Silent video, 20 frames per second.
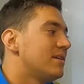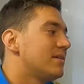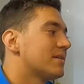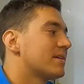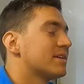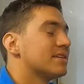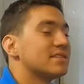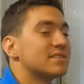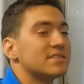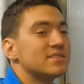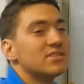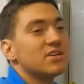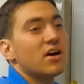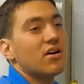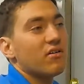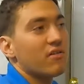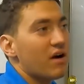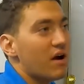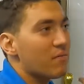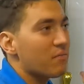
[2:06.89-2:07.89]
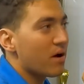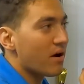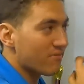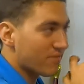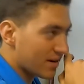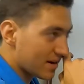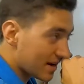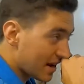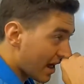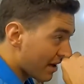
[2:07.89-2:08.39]
because you know what if
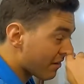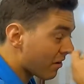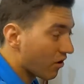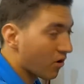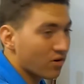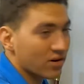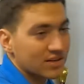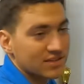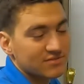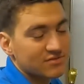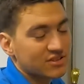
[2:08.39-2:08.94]
I didn't have a harness